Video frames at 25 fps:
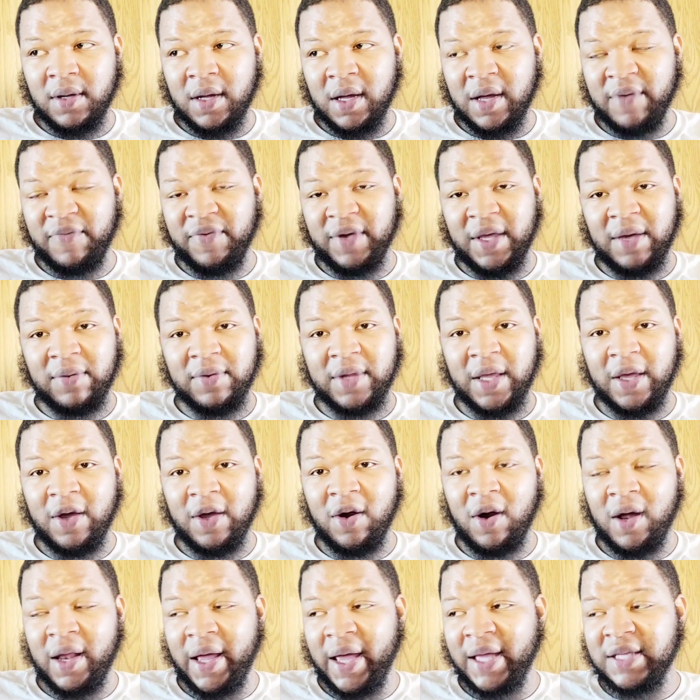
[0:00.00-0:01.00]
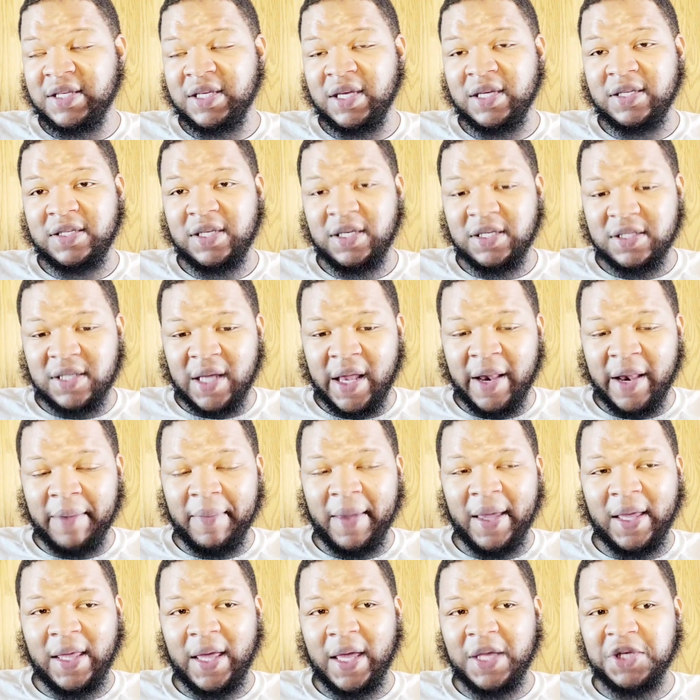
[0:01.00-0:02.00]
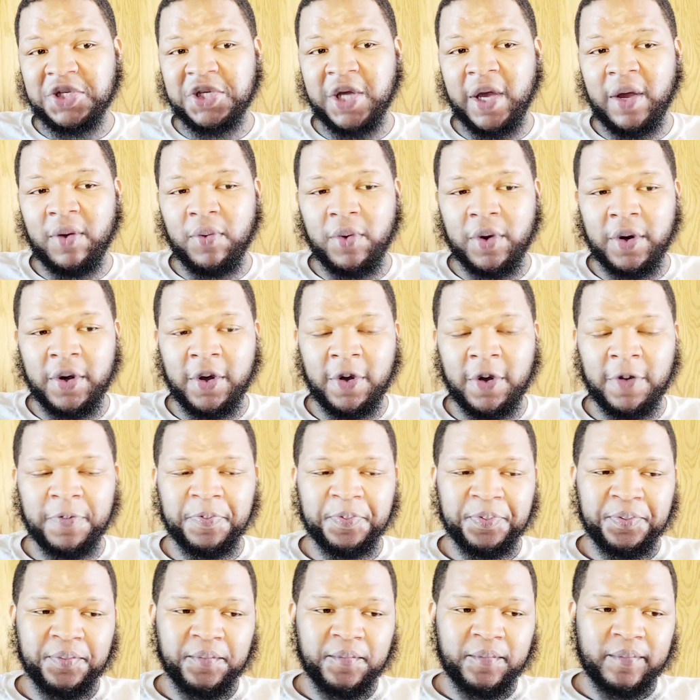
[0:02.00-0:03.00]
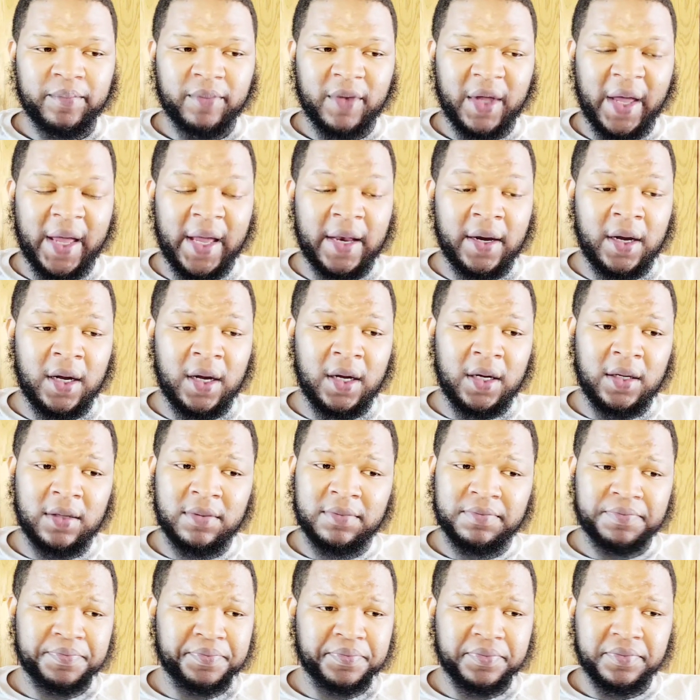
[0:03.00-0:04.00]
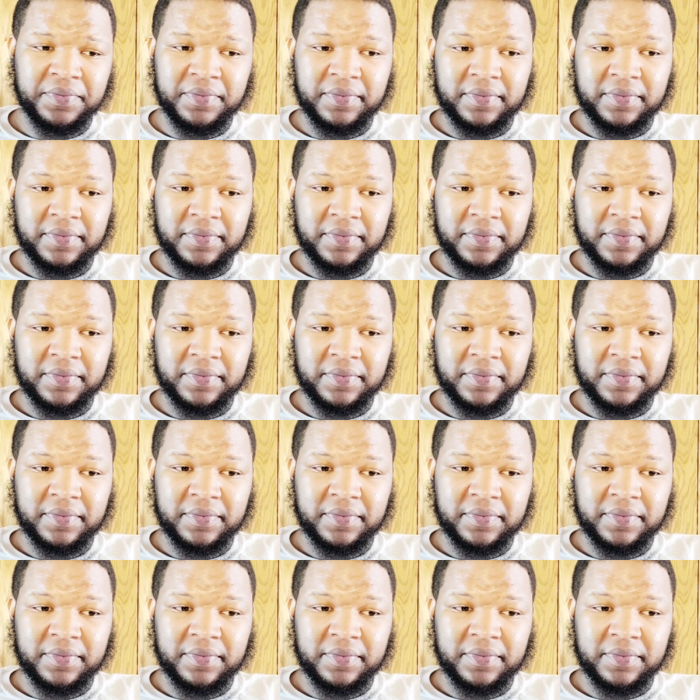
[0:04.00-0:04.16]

I uh, forget what they call it, AT&T Stadium, AKJ World. And um,